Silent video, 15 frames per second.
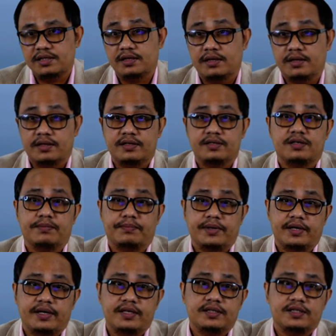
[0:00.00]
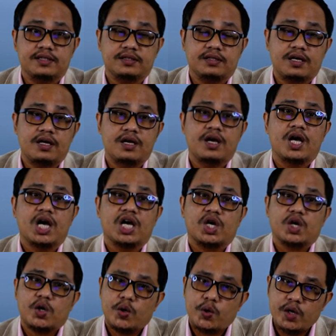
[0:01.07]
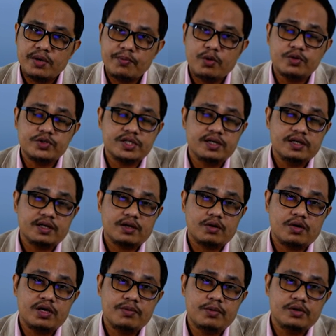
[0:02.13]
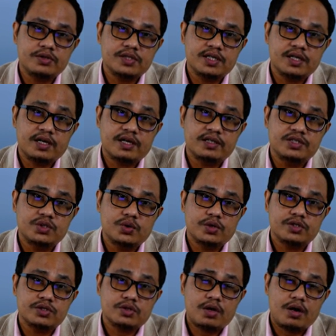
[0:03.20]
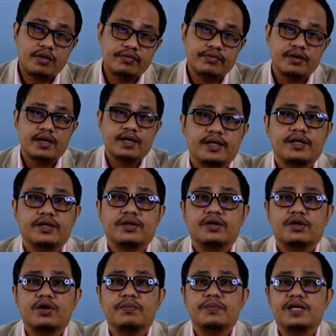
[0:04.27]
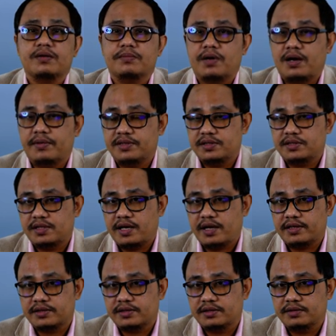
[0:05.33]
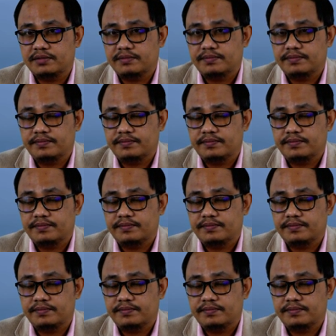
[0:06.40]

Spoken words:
inherent in predicting the co-evolutionary consequence of economy-environment interaction